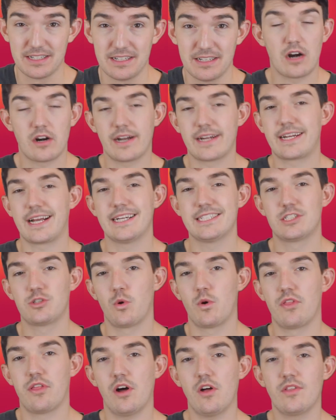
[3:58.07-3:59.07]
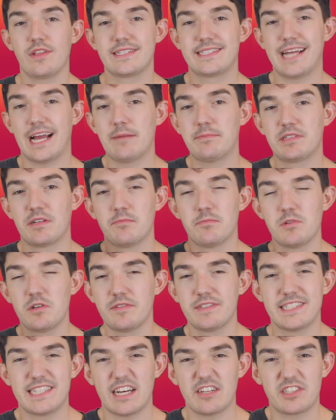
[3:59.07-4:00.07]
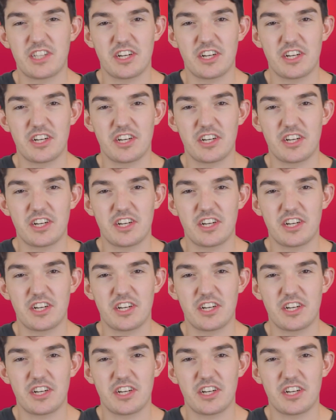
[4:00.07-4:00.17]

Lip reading: Alright guys, so with all the types of movies out